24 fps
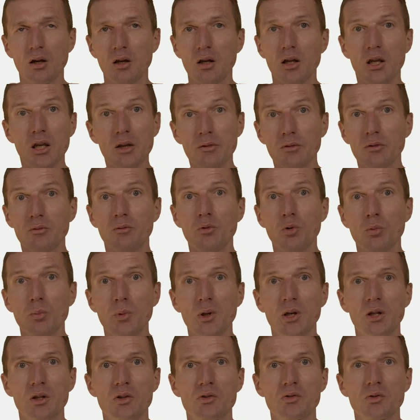even few
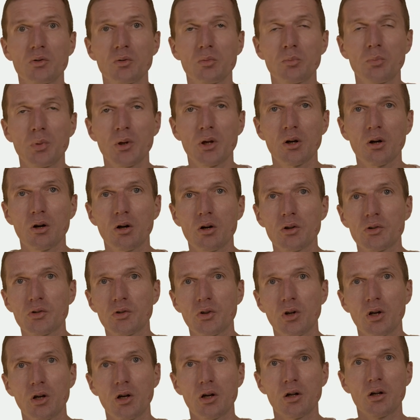minutes because
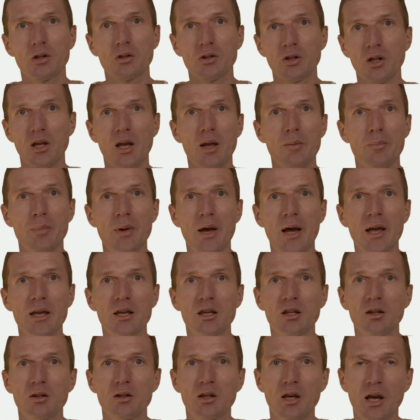the API
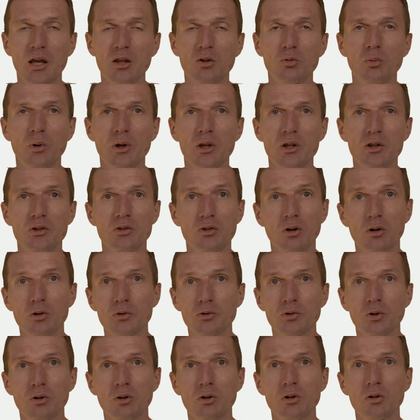gateway is
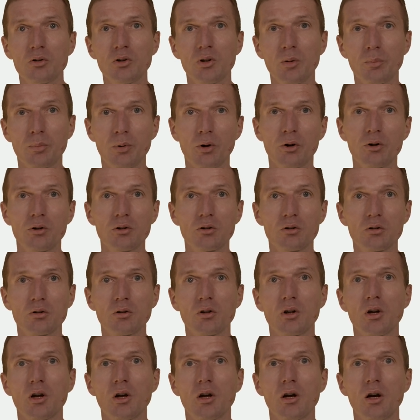also deployed,
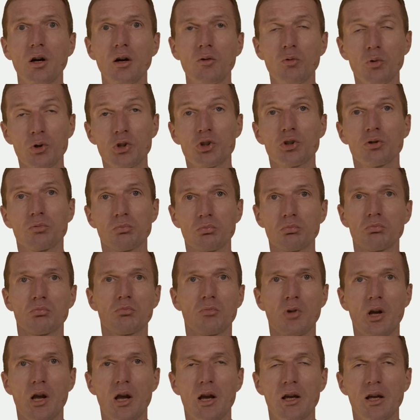which
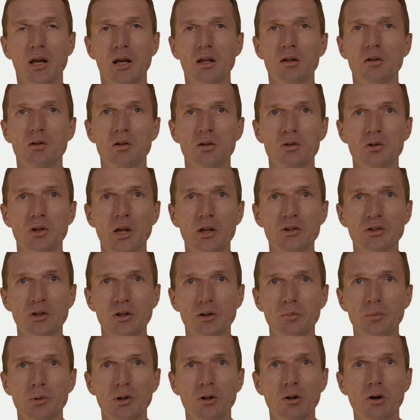again takes a
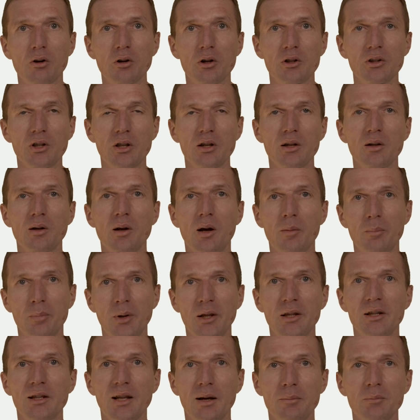little bit longer than a
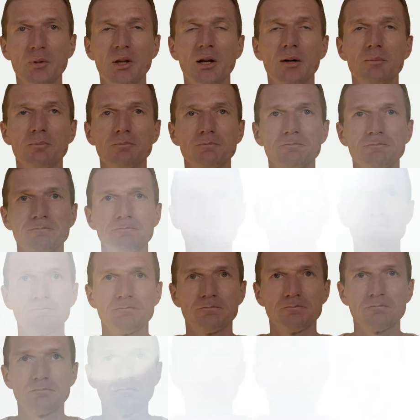plain Lambda.
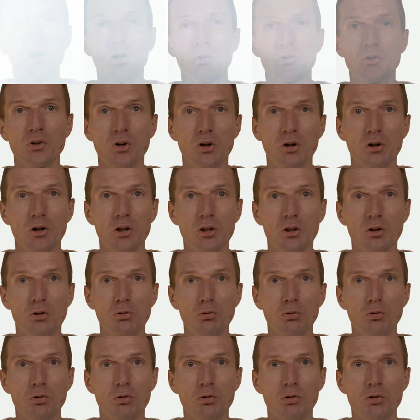So it
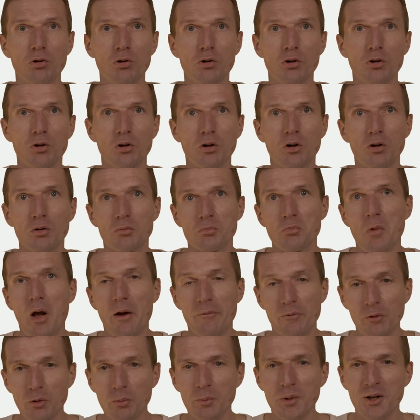took a
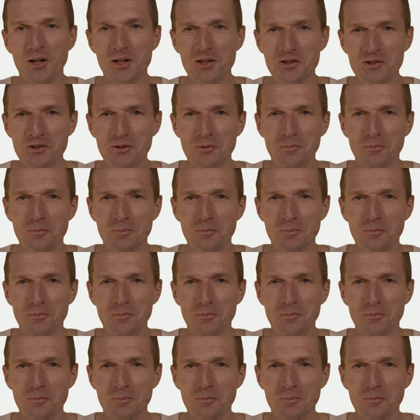few minutes.